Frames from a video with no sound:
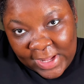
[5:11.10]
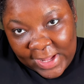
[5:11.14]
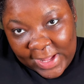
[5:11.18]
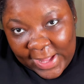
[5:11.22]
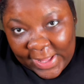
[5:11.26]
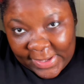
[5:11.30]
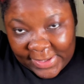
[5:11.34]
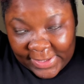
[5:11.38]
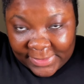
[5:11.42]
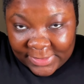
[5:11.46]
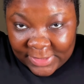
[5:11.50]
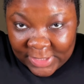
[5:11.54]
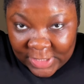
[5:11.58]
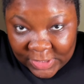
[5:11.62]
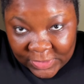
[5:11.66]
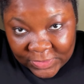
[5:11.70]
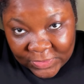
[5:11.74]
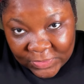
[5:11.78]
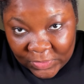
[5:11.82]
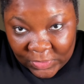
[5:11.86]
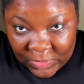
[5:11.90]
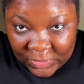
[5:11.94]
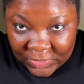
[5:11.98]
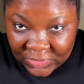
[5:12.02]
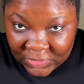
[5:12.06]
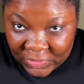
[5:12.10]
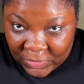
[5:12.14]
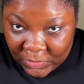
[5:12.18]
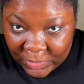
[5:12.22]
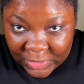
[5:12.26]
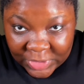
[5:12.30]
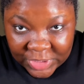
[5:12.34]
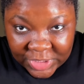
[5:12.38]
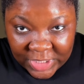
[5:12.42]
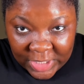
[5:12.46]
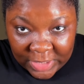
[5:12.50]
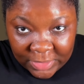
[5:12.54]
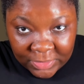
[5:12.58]
And I think it will also
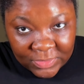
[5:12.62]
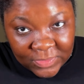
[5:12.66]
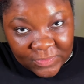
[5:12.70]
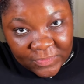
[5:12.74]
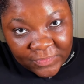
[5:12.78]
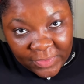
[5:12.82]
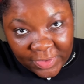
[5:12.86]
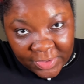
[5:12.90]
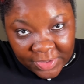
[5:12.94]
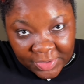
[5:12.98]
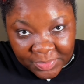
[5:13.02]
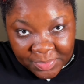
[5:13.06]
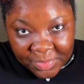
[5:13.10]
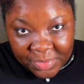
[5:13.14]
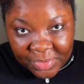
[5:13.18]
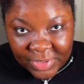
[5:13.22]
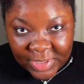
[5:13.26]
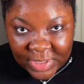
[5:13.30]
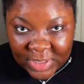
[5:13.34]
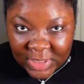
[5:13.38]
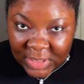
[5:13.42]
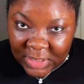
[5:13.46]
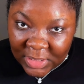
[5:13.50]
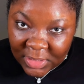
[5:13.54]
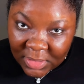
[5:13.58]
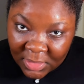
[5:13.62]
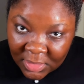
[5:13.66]
wash out very pretty